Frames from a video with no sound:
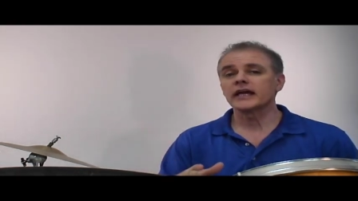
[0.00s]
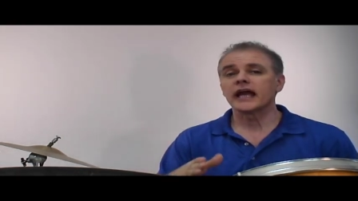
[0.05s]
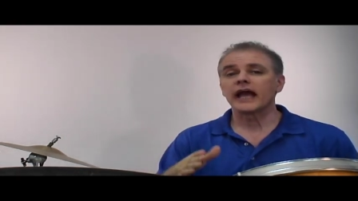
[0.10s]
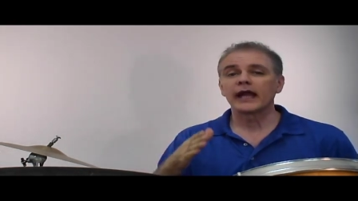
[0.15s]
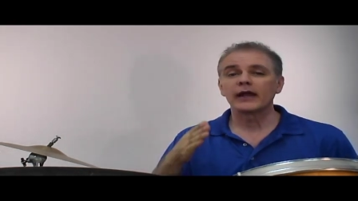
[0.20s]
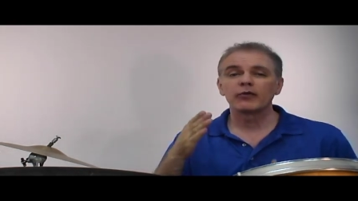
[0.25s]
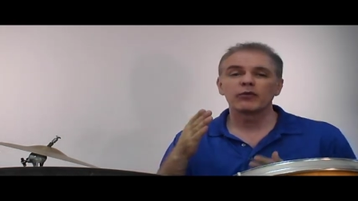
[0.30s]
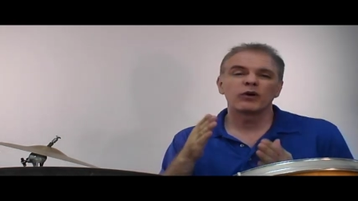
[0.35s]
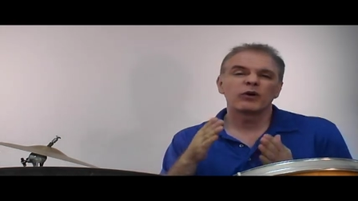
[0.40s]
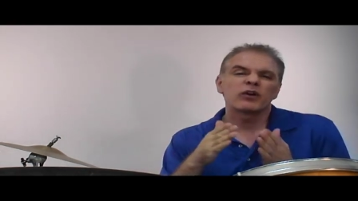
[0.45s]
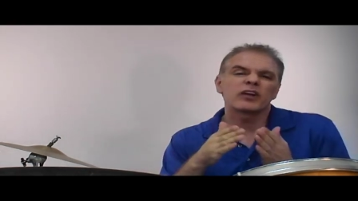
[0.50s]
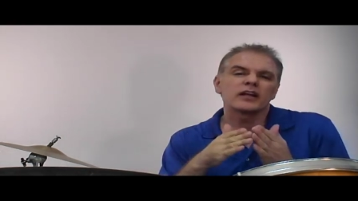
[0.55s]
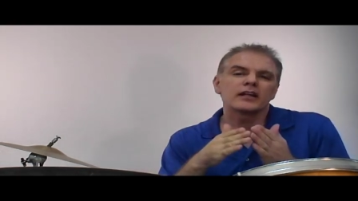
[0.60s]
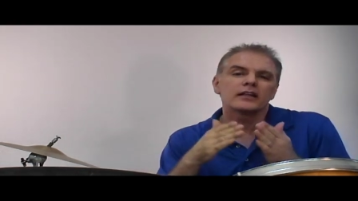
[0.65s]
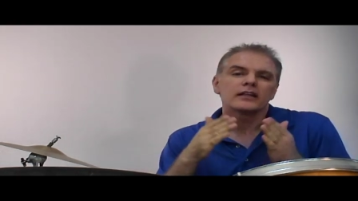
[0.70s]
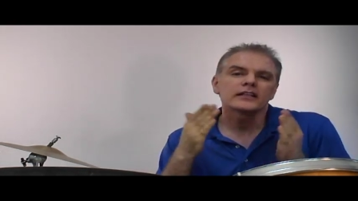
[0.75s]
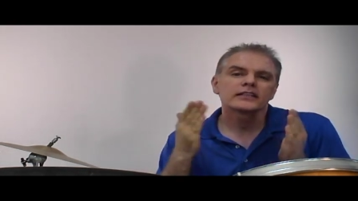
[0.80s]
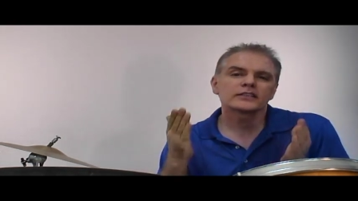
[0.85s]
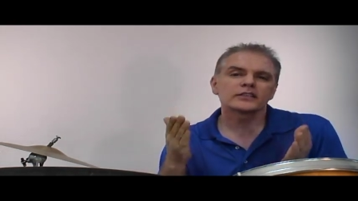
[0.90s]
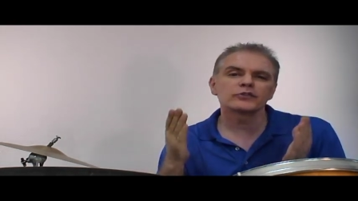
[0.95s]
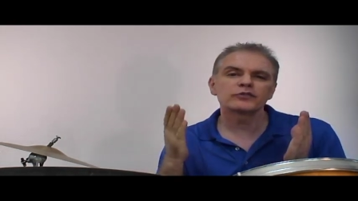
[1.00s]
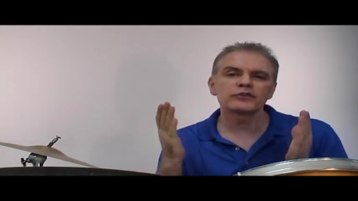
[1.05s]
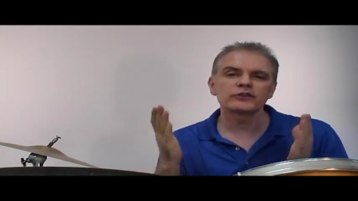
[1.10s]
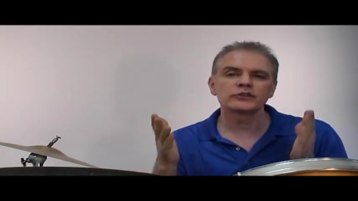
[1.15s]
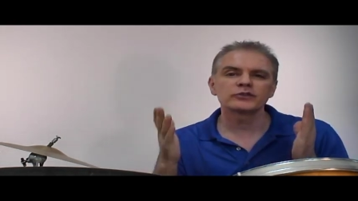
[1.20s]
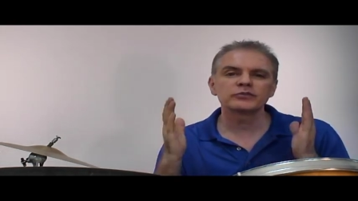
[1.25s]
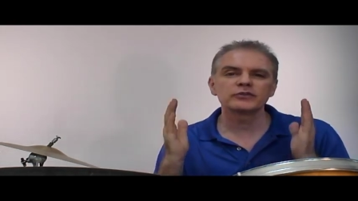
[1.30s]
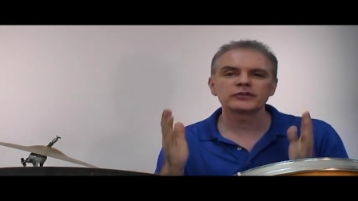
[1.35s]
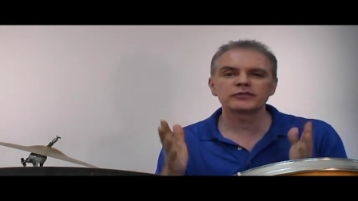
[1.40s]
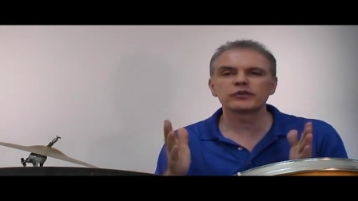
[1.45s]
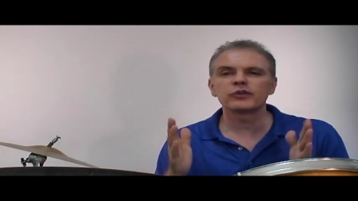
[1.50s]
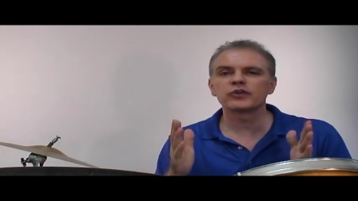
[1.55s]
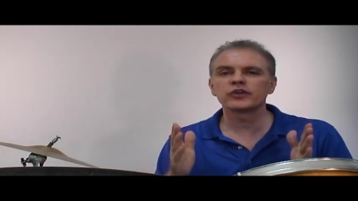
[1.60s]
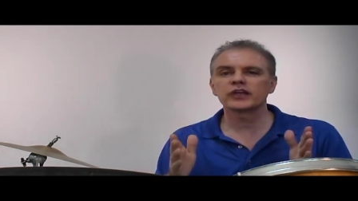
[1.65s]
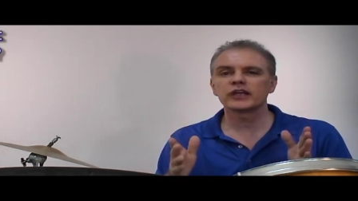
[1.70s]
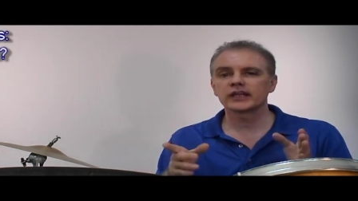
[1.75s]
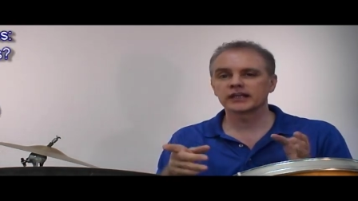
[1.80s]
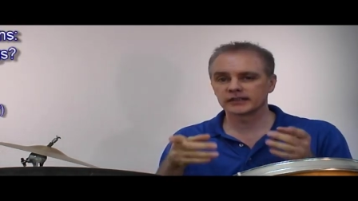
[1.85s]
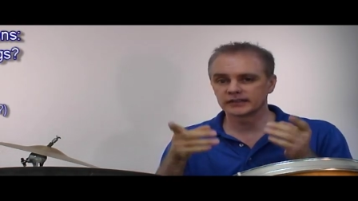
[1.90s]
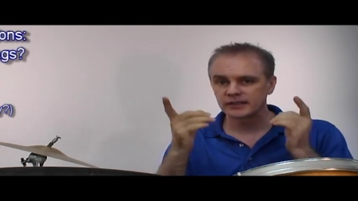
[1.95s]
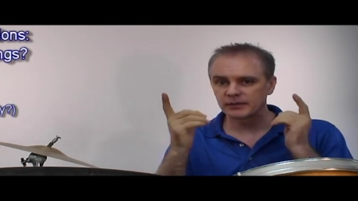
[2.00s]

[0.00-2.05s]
And we're going to listen for some different things.